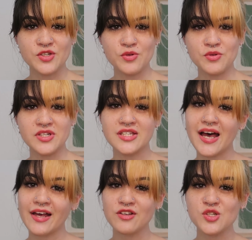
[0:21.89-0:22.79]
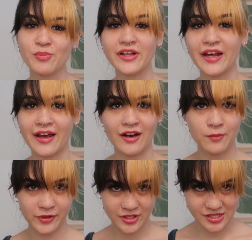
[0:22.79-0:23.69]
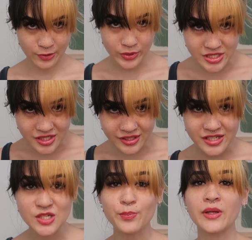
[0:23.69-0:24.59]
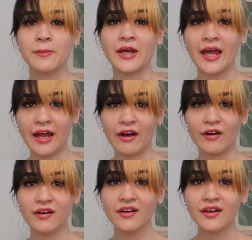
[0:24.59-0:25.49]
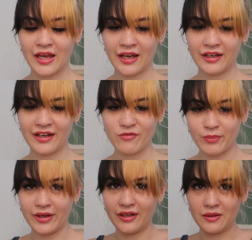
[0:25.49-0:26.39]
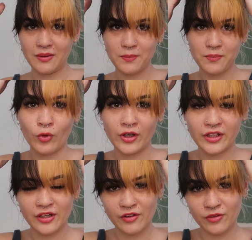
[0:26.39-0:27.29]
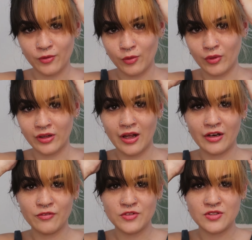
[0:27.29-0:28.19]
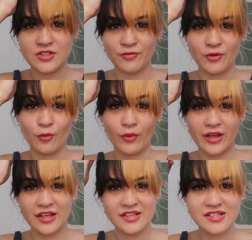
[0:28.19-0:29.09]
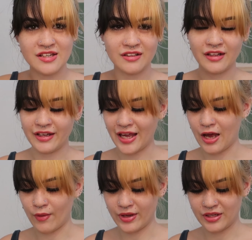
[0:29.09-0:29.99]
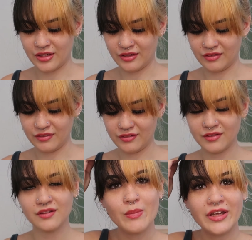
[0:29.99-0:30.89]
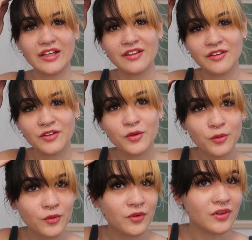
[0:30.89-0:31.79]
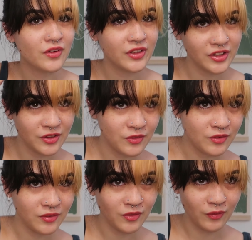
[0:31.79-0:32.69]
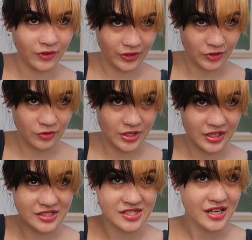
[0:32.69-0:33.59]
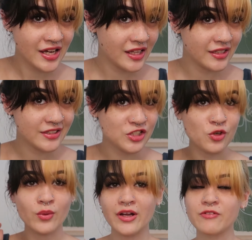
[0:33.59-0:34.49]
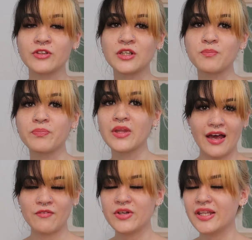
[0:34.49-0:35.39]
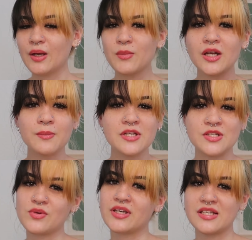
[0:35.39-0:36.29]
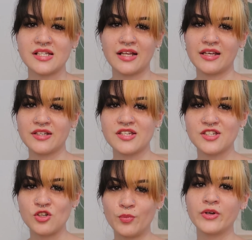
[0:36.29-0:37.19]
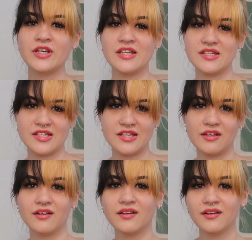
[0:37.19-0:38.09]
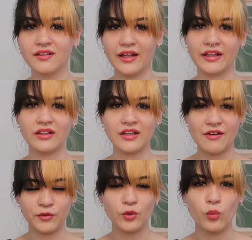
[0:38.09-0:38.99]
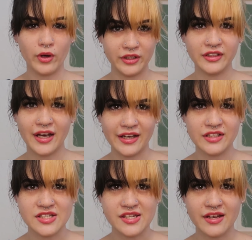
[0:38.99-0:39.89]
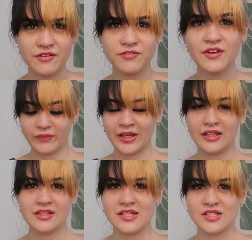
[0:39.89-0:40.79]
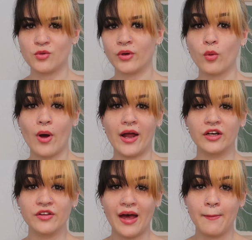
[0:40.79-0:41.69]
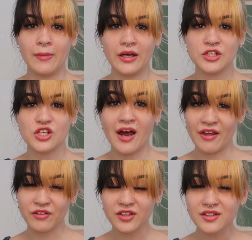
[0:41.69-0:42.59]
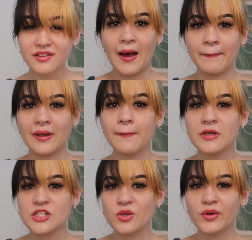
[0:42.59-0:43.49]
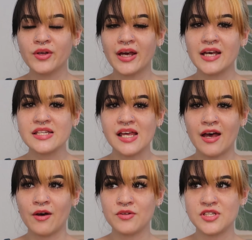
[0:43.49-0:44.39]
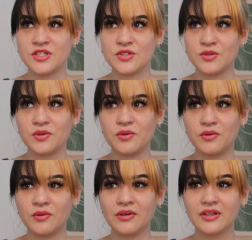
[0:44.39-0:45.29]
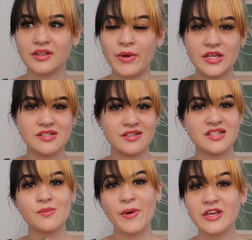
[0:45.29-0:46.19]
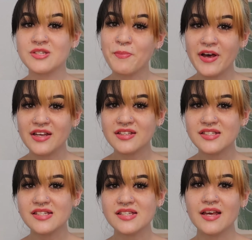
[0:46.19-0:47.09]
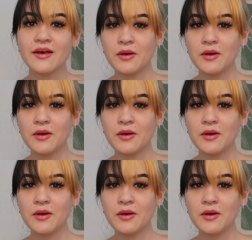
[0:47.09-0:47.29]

to style split hair because I recently split my hair and I've been working through a lot of different ways on like how I can make it look cool or cute or unique and stylish or whatever. Everything I'm gonna be doing is like super easy, like level 1 kind of stuff, and it doesn't require that much either. I'm gonna be showing you guys how to do basic space buns,